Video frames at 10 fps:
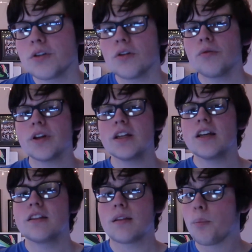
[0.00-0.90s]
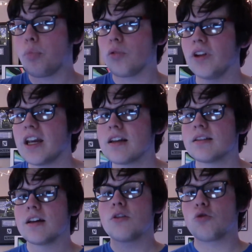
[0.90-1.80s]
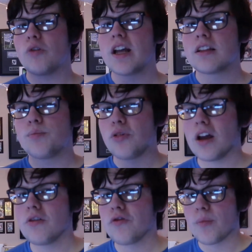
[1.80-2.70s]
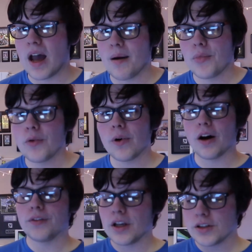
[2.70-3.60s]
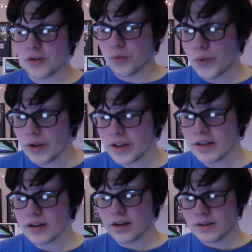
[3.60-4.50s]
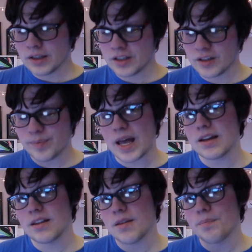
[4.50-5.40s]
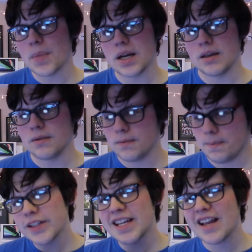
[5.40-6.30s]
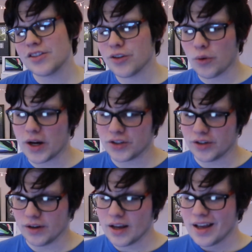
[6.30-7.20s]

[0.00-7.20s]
you don't really need the latest and greatest brand new from Apple unless you're willing to spend the money. So let's answer the question.